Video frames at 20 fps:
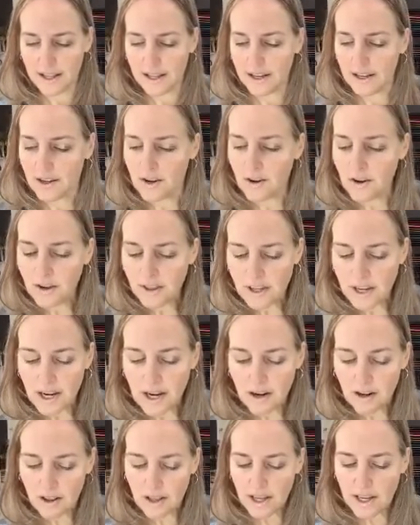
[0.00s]
North
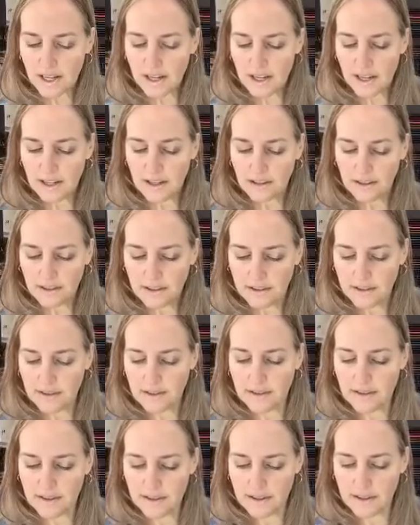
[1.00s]
Carolina,
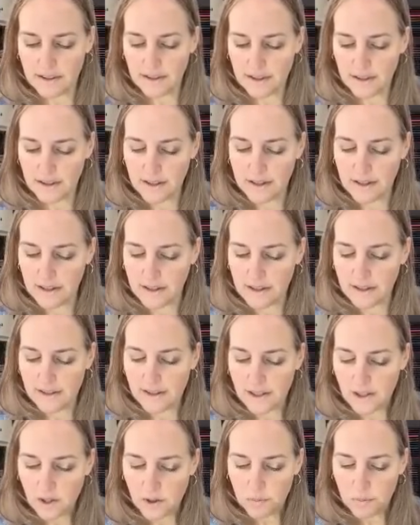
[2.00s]
such